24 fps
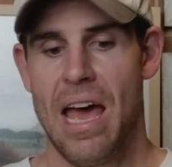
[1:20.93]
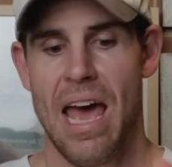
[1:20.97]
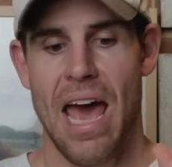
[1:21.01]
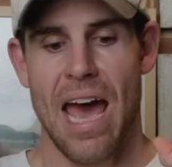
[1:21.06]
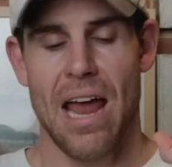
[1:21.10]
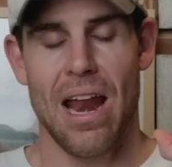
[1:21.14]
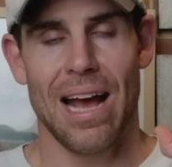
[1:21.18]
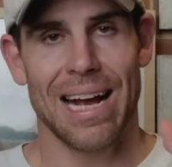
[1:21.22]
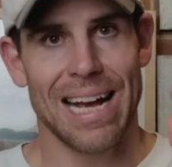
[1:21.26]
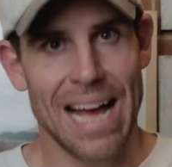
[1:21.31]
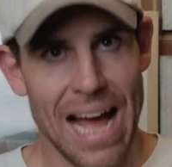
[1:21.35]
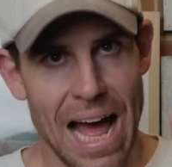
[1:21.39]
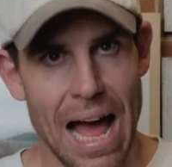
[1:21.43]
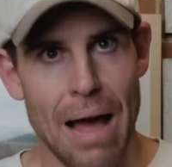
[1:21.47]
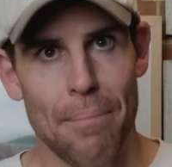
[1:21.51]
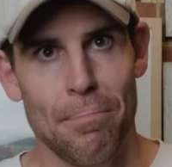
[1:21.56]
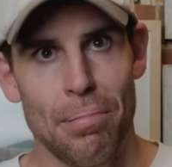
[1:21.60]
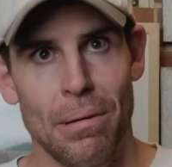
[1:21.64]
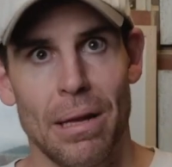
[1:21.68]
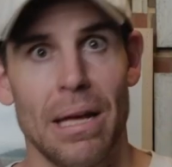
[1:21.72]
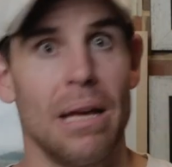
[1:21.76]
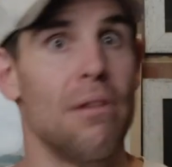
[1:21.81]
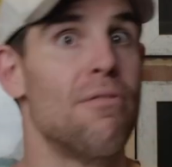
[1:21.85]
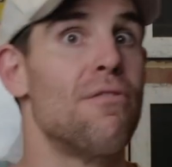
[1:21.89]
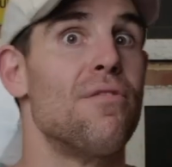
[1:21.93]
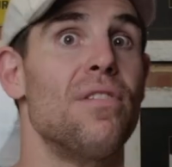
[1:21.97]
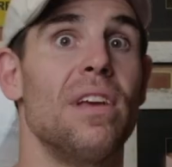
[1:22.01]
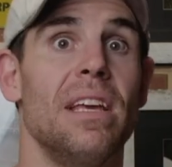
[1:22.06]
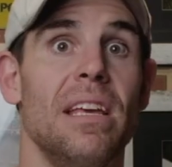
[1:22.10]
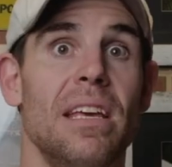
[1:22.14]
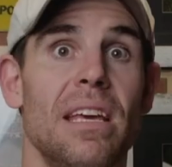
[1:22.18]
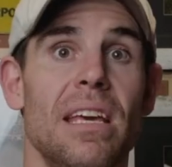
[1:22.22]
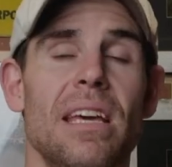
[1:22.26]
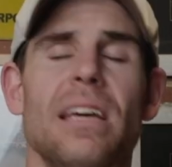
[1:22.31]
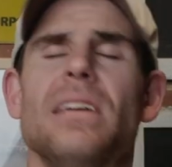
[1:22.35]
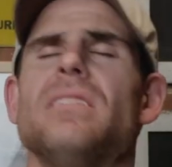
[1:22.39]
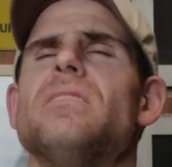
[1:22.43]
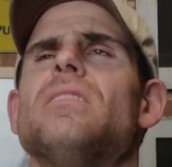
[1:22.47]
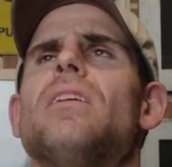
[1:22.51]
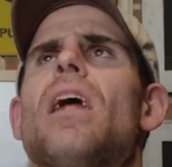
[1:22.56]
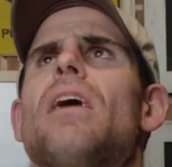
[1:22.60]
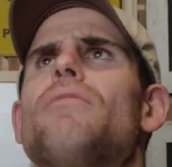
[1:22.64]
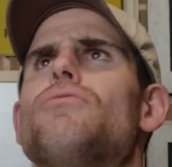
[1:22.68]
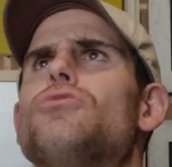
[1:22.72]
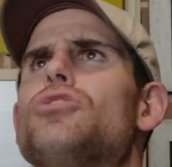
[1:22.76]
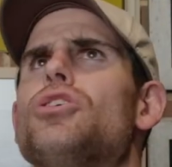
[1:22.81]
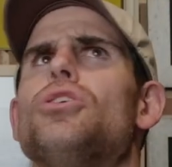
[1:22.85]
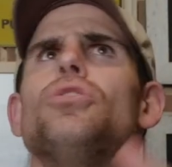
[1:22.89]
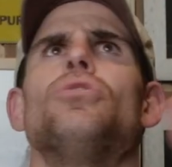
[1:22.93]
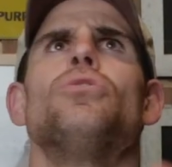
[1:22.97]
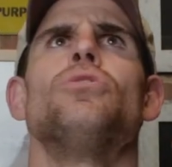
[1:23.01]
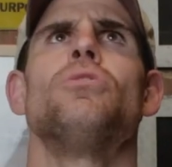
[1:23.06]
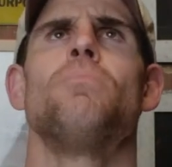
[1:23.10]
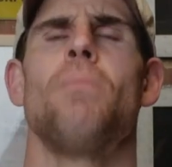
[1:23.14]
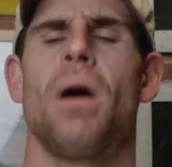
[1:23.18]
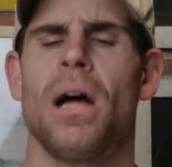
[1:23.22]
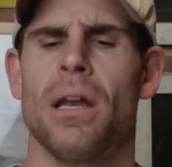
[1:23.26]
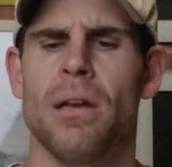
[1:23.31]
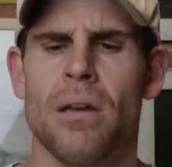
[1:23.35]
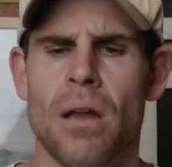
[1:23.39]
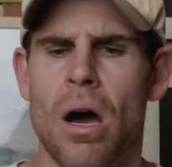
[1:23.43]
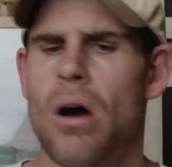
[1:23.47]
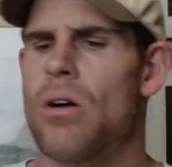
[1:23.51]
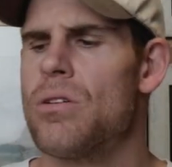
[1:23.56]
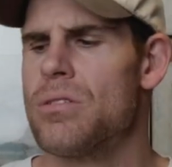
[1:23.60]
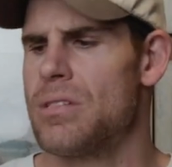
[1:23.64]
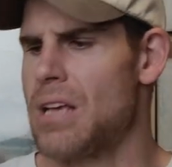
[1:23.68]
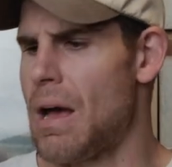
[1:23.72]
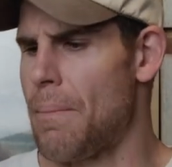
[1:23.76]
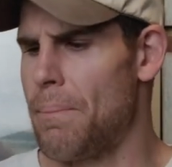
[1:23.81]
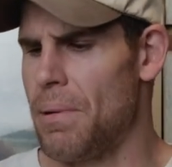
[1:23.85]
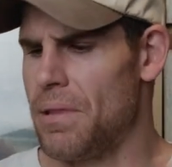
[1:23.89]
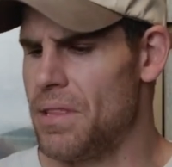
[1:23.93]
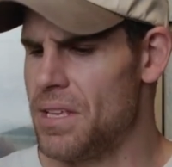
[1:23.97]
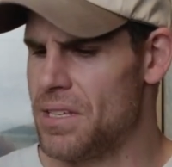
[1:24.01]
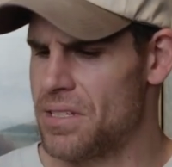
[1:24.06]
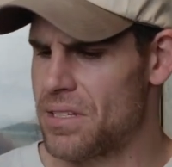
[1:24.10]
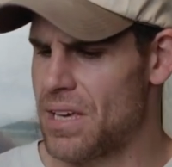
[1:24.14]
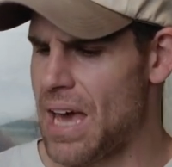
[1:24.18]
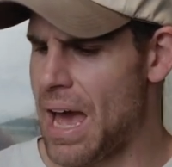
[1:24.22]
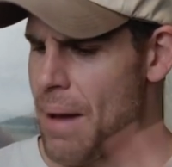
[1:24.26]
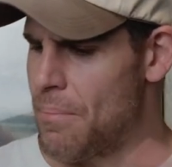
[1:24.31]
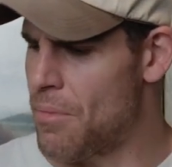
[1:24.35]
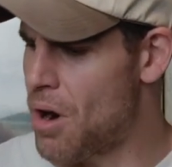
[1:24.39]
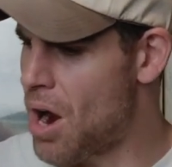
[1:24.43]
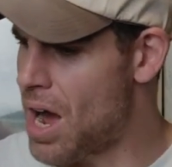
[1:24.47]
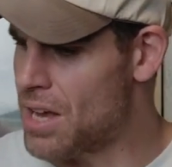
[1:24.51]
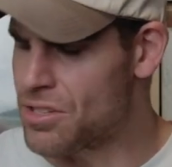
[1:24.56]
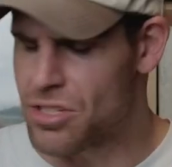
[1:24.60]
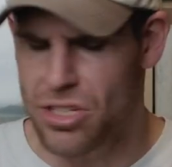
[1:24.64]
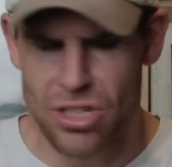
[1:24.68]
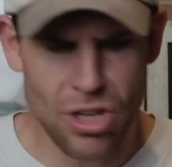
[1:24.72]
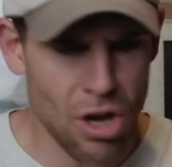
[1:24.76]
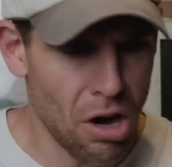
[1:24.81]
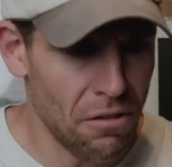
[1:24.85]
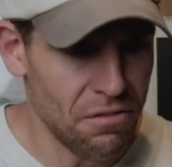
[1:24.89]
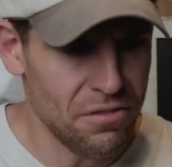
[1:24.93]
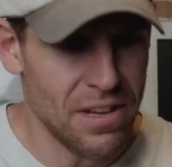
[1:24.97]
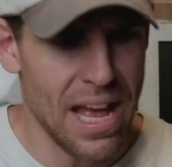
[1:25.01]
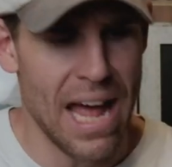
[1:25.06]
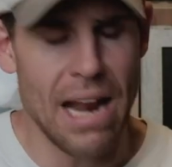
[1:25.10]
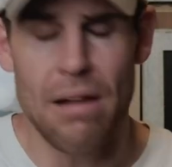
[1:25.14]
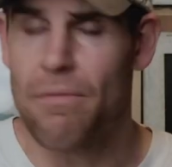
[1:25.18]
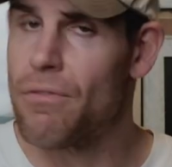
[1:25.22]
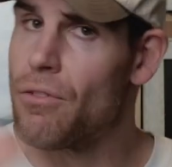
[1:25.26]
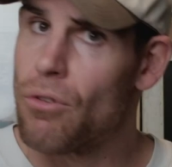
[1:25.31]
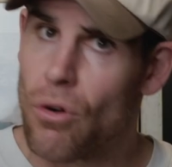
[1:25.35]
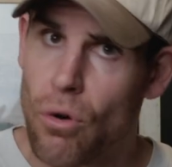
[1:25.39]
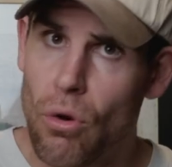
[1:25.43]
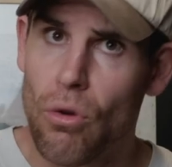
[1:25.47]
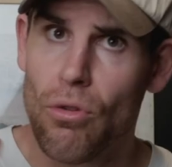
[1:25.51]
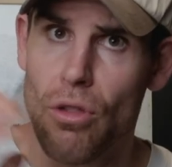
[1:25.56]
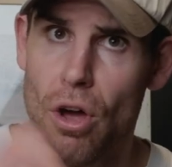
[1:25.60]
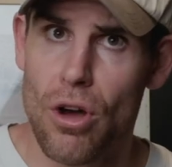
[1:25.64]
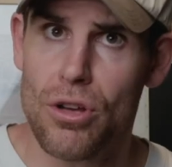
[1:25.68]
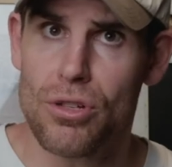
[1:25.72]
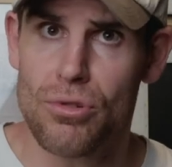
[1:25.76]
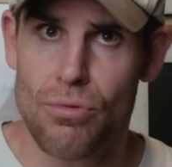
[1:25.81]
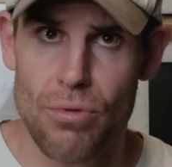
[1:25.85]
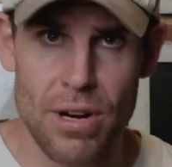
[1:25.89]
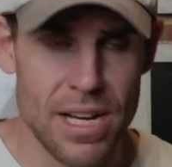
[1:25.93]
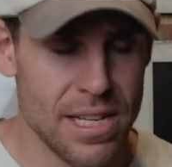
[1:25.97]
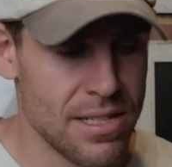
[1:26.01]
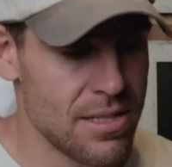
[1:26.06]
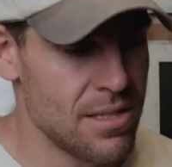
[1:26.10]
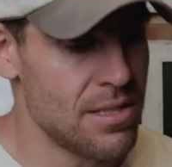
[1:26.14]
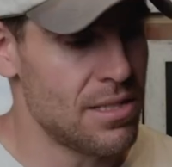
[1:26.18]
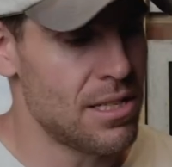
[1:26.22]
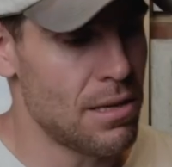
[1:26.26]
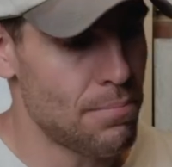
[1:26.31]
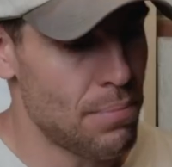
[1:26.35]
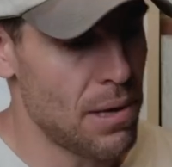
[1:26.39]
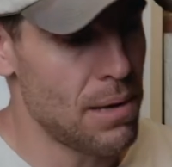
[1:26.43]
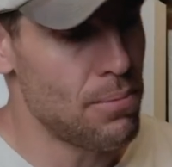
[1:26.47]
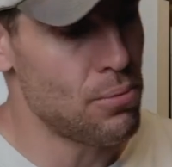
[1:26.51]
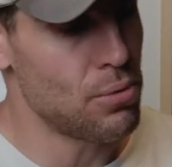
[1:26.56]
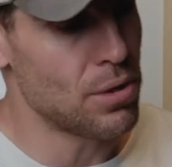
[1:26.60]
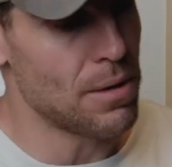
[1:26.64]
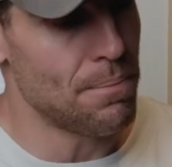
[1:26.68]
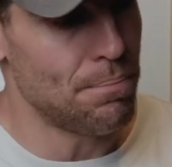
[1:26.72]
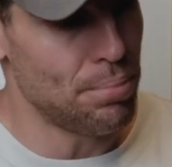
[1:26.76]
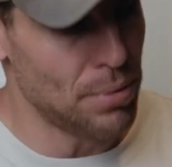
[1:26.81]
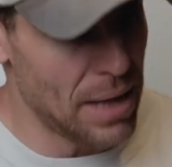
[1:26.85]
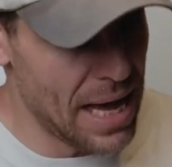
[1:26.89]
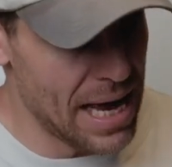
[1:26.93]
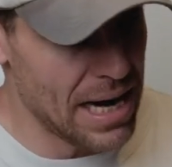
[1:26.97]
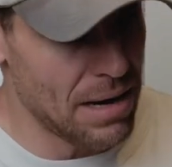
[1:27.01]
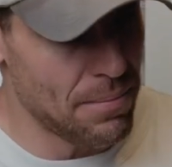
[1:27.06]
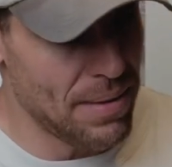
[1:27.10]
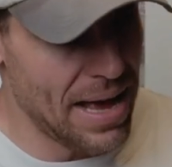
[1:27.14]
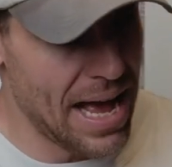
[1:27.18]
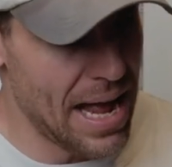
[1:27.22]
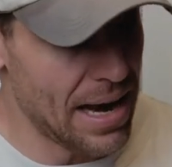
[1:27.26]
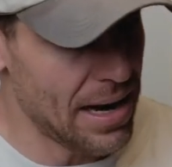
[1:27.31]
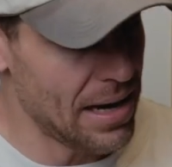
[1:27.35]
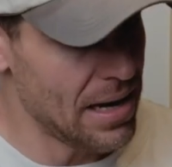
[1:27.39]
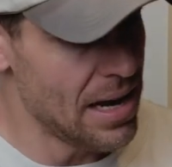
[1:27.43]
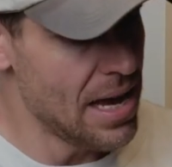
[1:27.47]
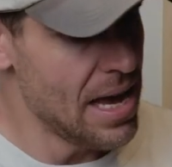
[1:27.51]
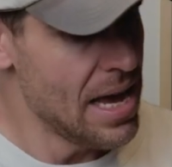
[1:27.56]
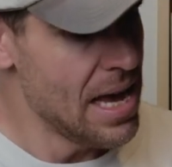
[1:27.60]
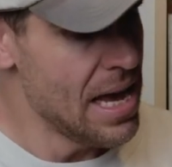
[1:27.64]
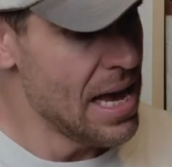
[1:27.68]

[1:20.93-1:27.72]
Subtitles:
And I can't believe for years that I've turned my nose up at this camera. I scoffed at it for all those reasons that people complain about it.